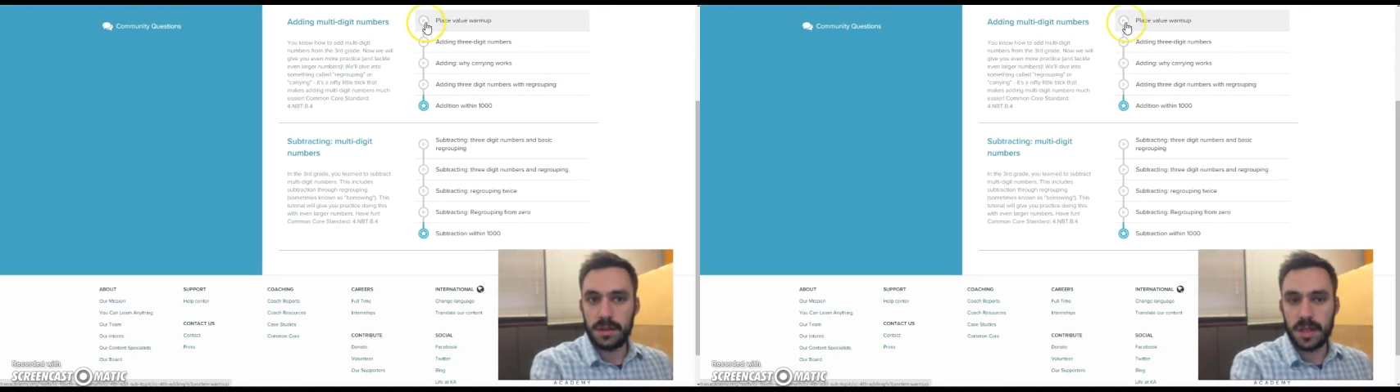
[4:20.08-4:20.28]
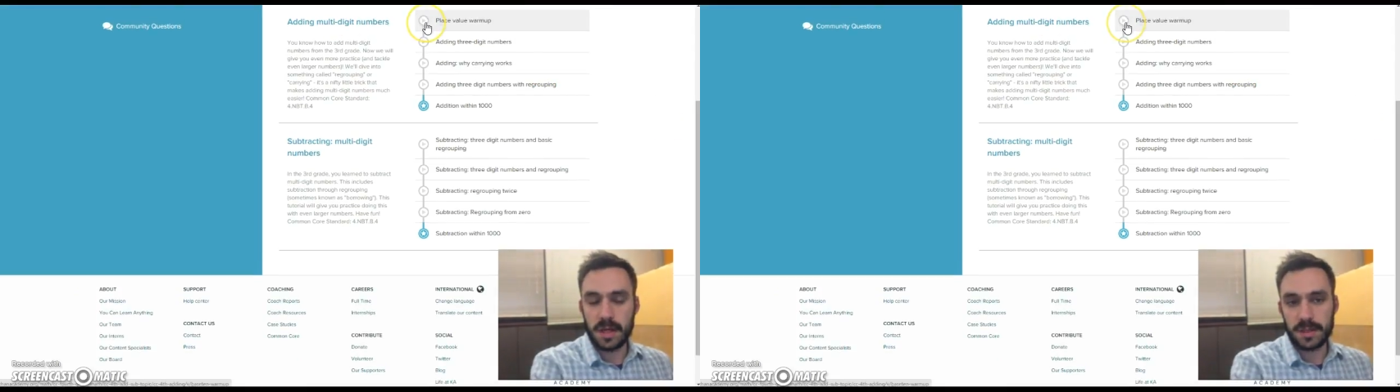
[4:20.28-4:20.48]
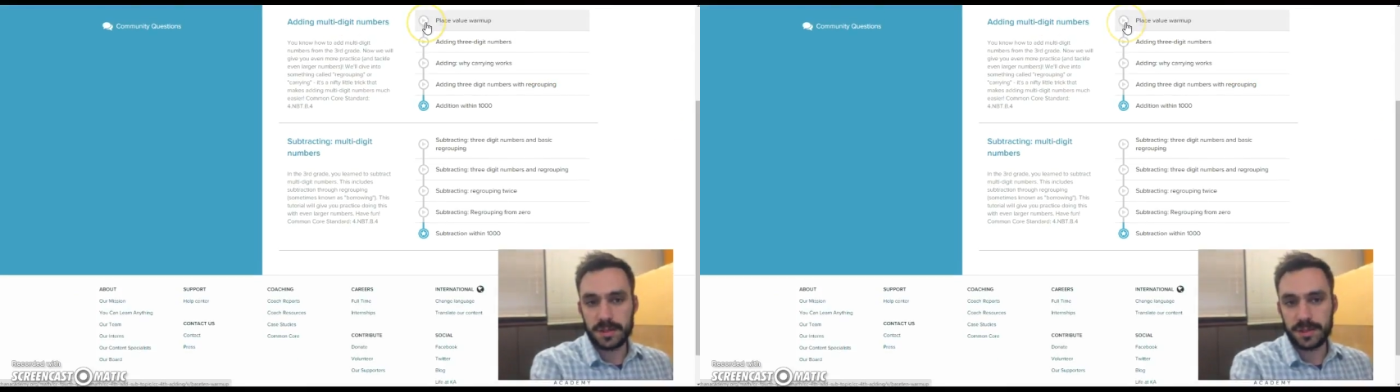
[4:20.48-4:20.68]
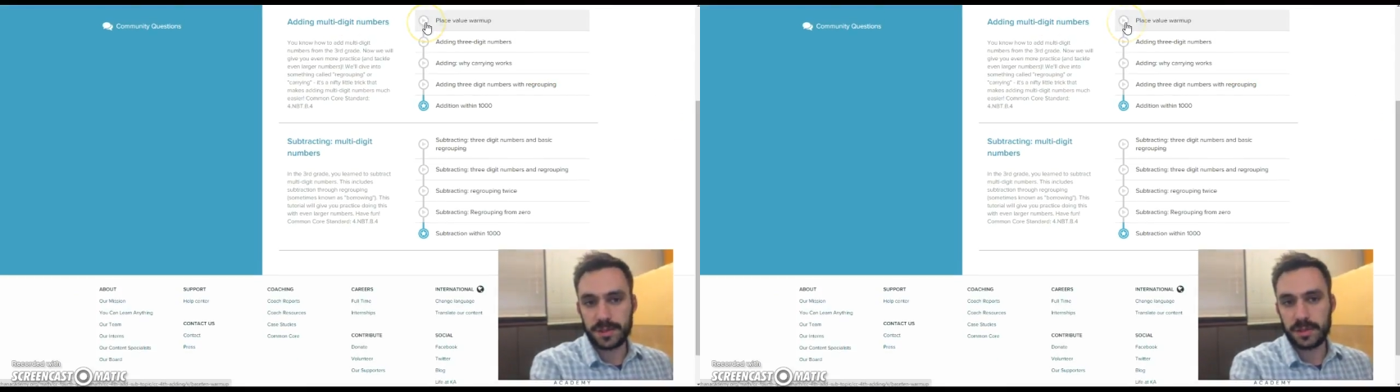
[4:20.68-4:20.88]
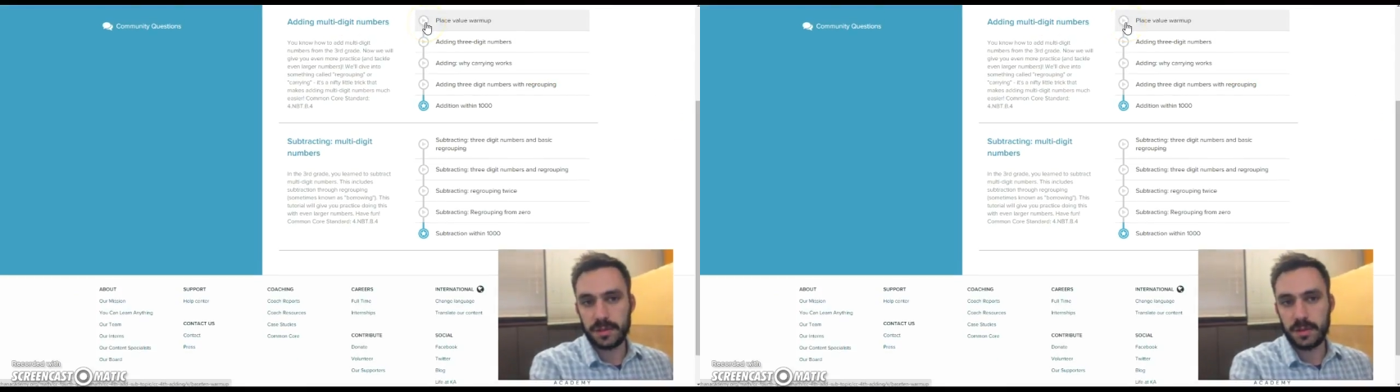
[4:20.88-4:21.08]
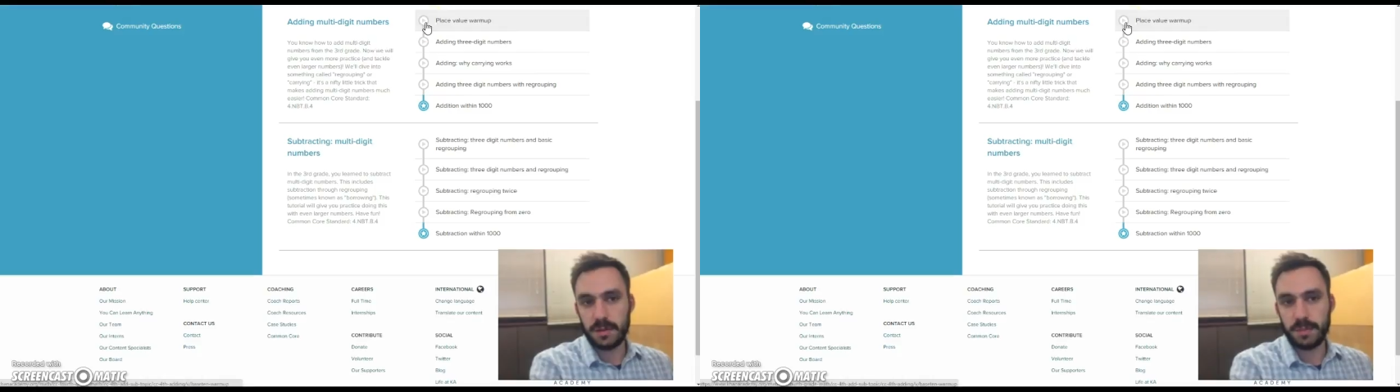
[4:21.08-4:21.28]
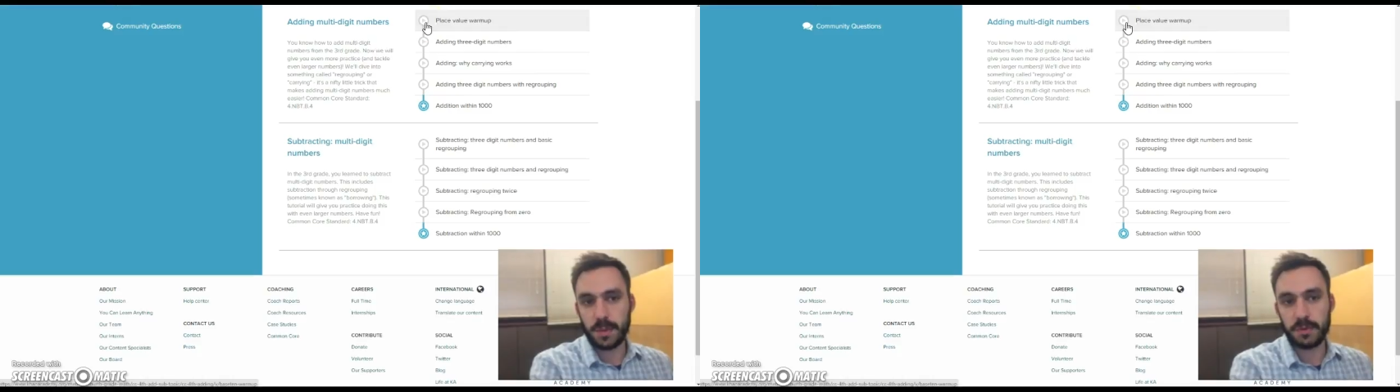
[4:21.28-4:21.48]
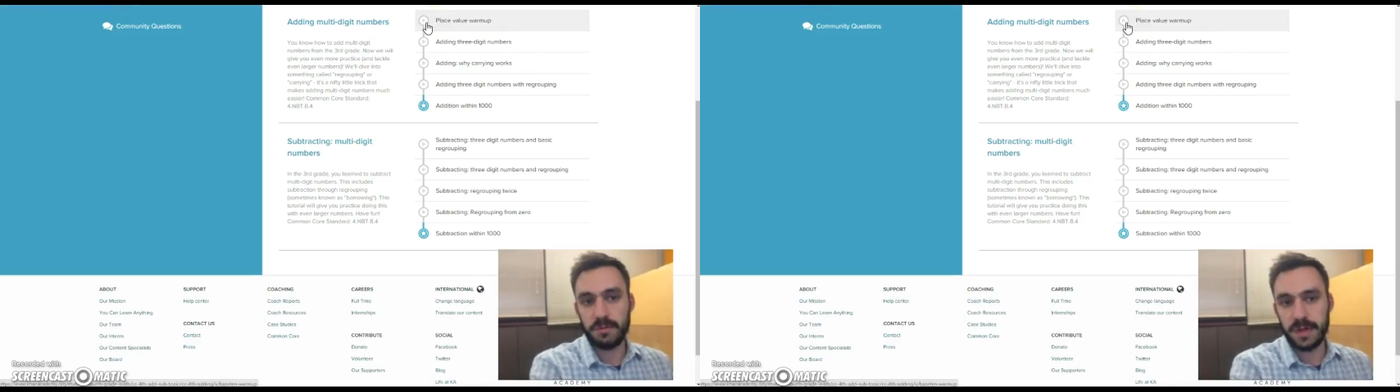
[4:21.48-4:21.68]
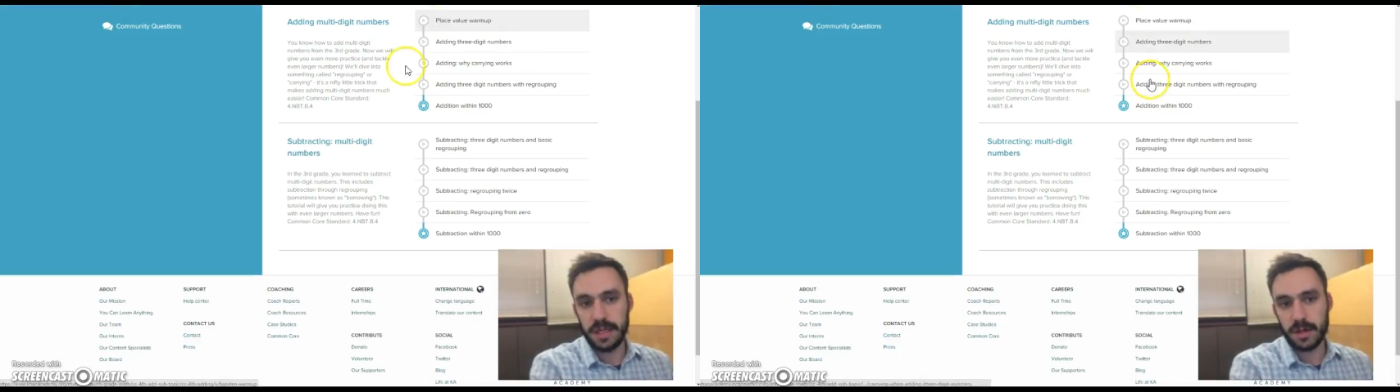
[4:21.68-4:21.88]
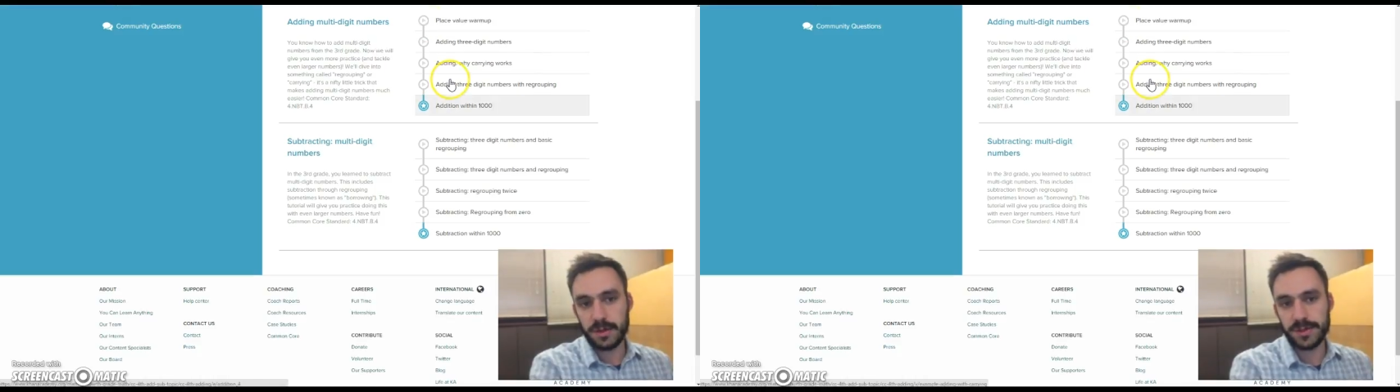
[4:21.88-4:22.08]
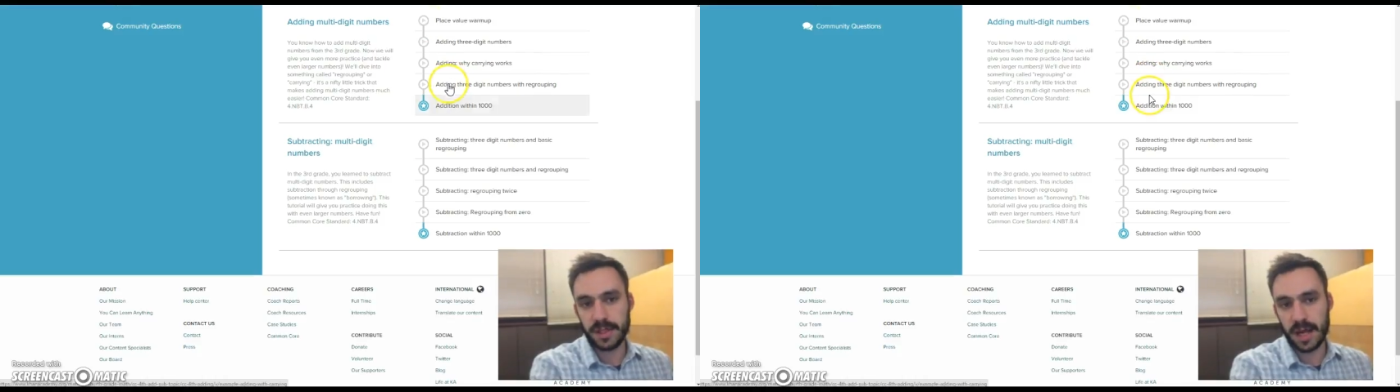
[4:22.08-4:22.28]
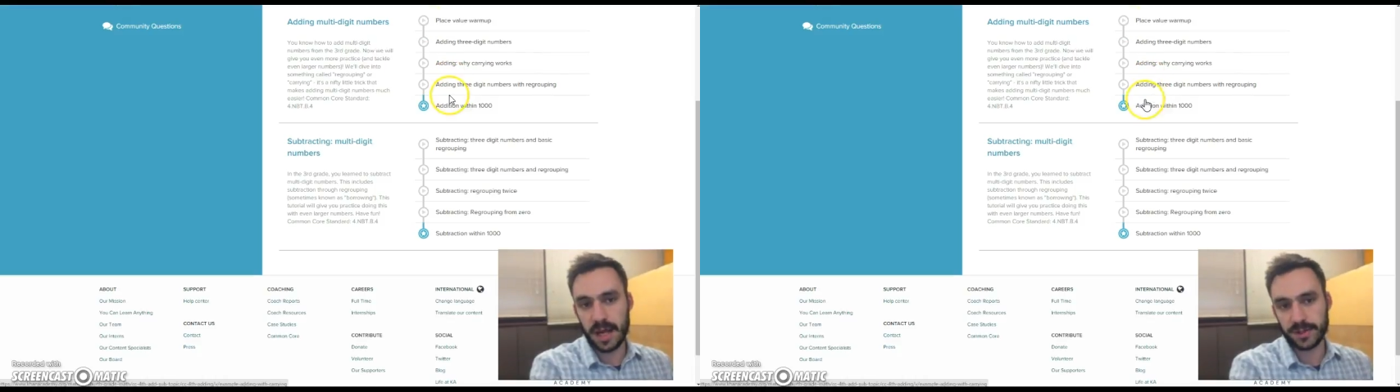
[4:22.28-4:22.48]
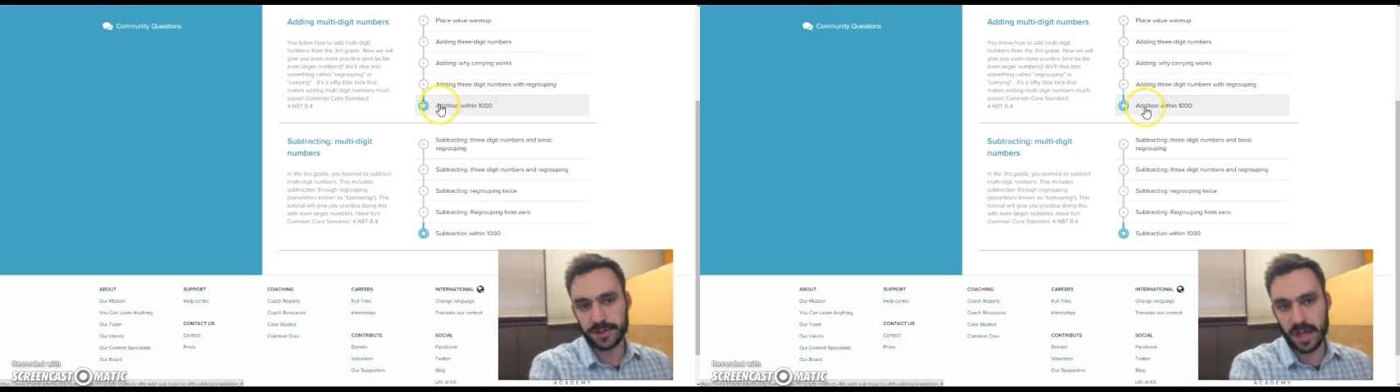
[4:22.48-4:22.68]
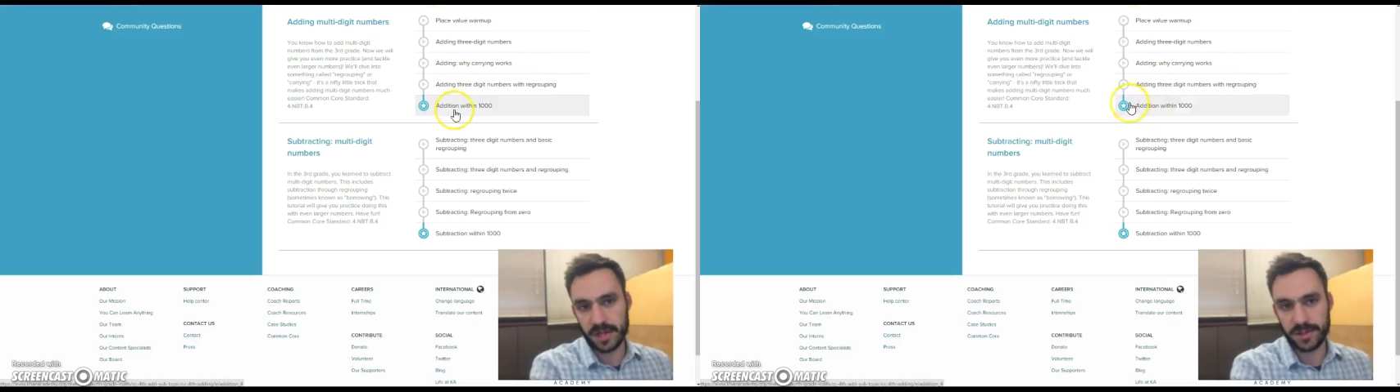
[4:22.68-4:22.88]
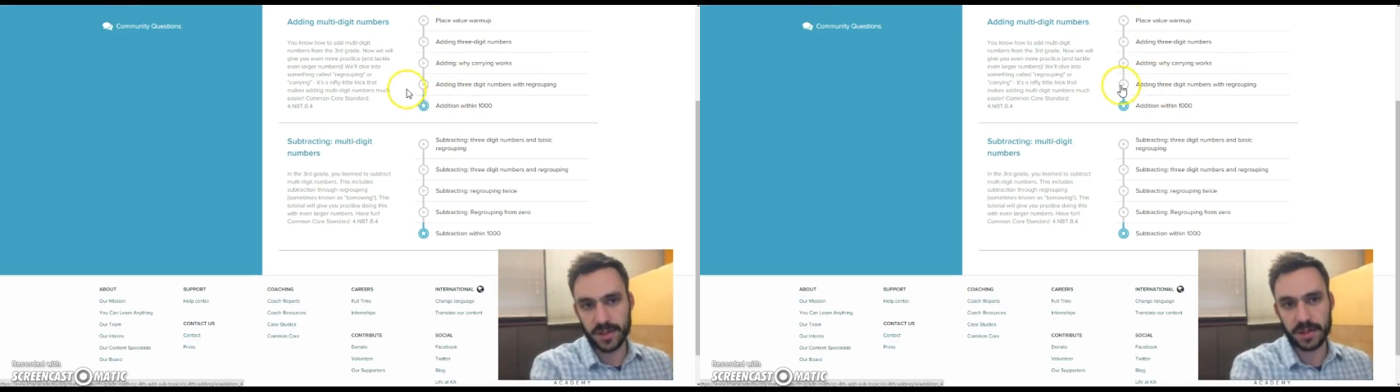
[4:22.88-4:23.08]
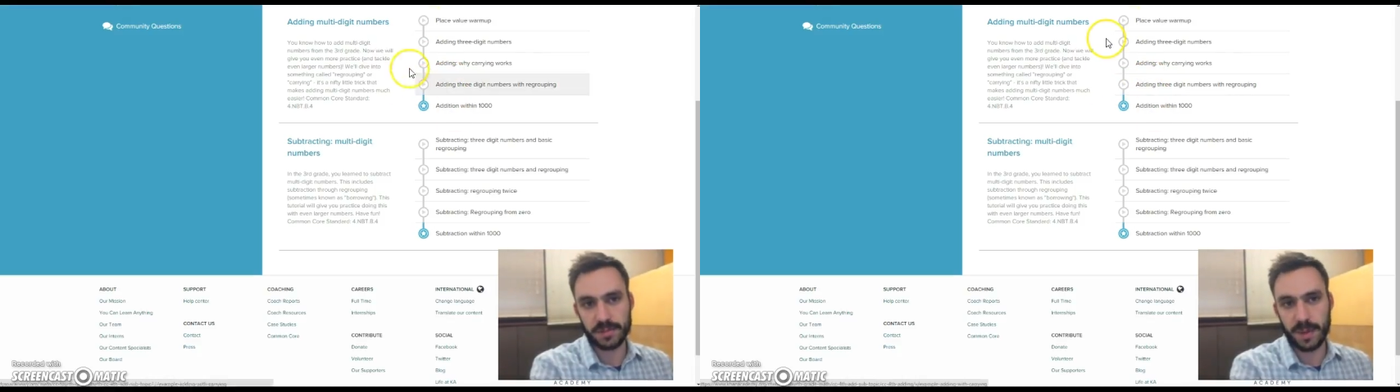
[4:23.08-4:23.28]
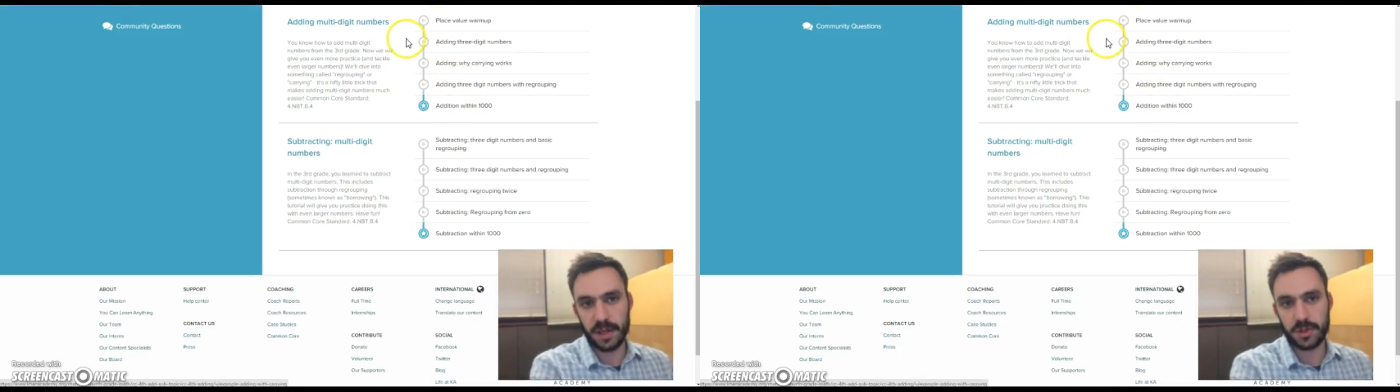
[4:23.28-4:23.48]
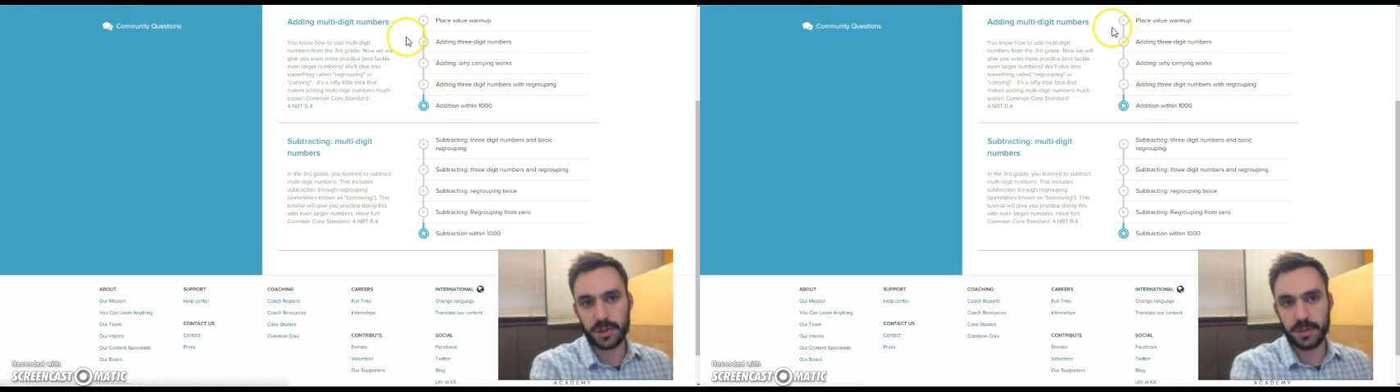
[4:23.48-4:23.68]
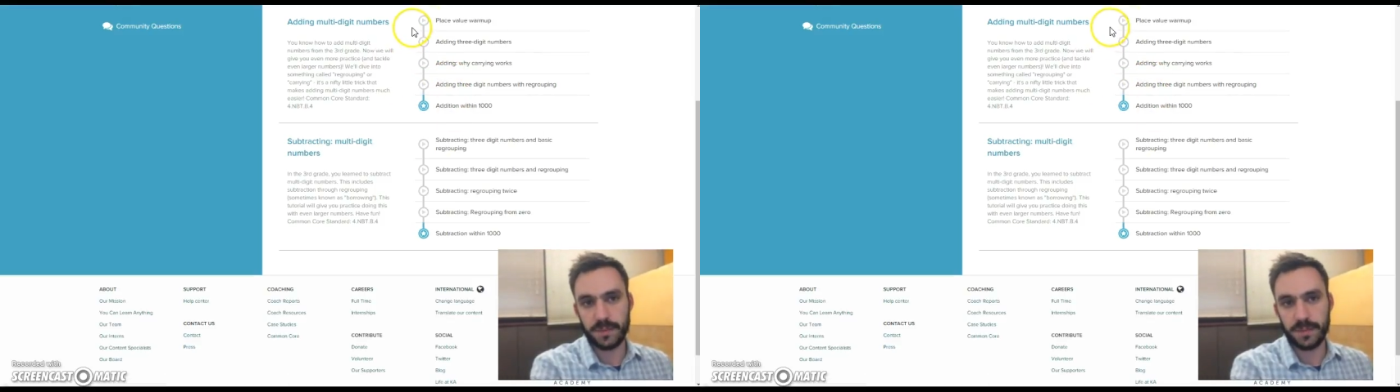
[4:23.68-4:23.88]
There's both videos and exercises on this page.